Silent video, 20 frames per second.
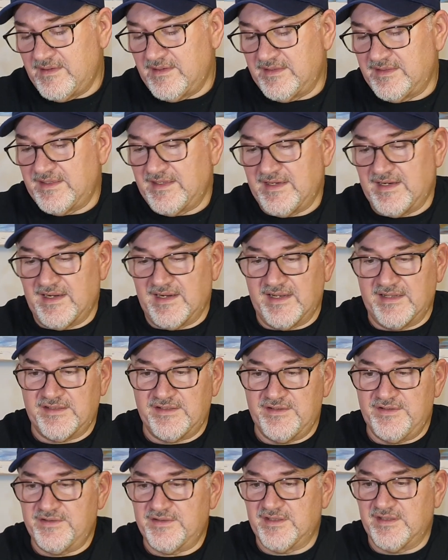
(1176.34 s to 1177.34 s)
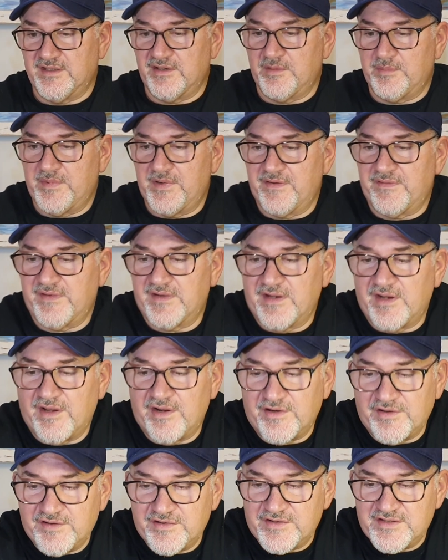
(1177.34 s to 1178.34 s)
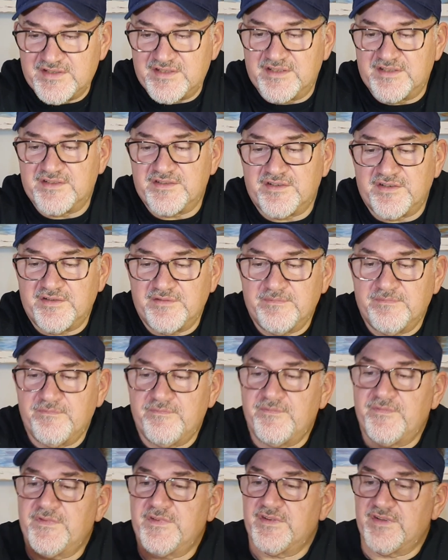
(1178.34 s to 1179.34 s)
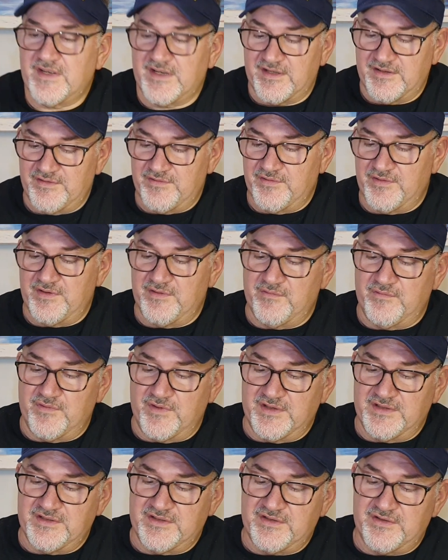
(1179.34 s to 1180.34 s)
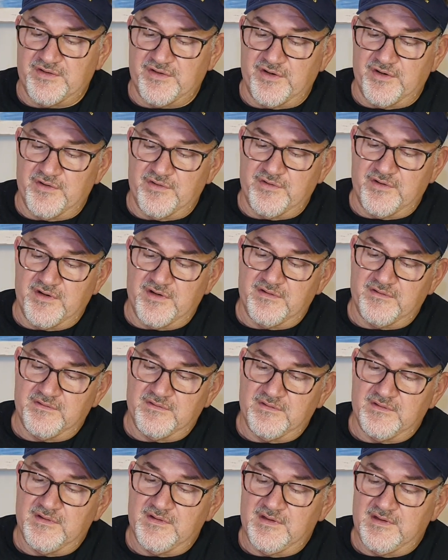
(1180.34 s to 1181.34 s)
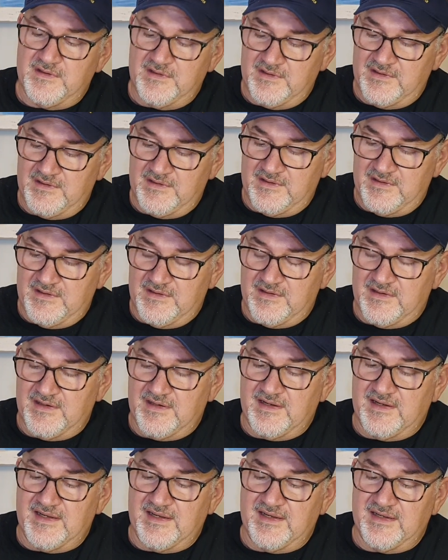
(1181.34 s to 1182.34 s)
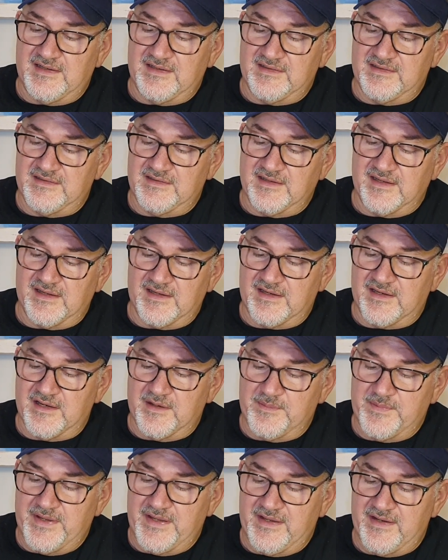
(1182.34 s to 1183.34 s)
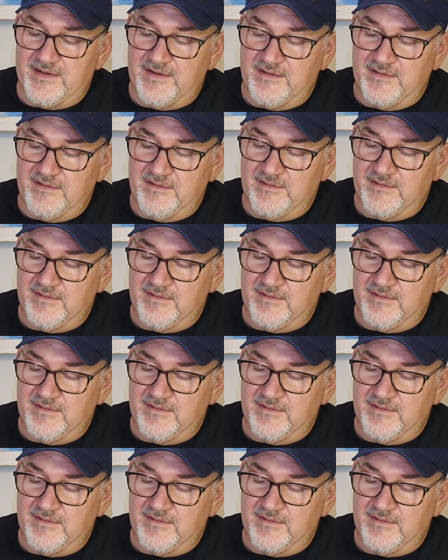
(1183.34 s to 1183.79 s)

And then I like to use a little bit of a longer scissor so I can do it in one stroke. And I come in